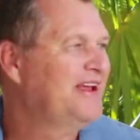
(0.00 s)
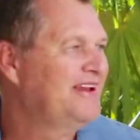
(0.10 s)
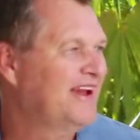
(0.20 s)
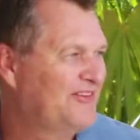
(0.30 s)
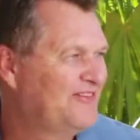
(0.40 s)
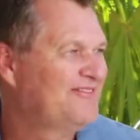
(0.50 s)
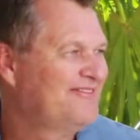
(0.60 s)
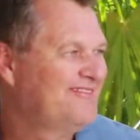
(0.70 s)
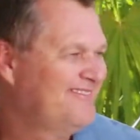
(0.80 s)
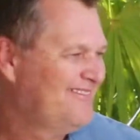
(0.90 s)

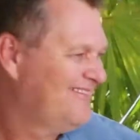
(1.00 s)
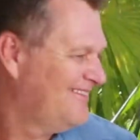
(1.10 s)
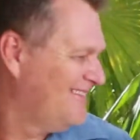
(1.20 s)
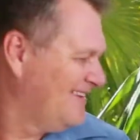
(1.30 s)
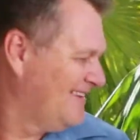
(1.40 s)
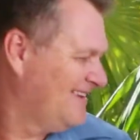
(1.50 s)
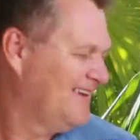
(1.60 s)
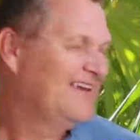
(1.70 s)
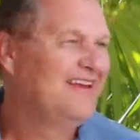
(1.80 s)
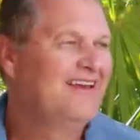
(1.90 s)

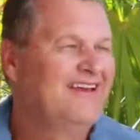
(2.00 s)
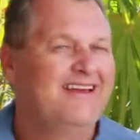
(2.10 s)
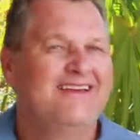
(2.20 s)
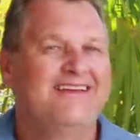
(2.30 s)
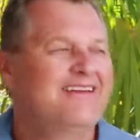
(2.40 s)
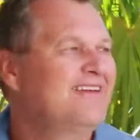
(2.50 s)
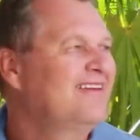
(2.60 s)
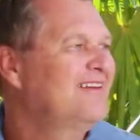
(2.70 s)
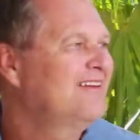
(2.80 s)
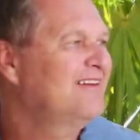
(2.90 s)
No words are spoken by the person on screen.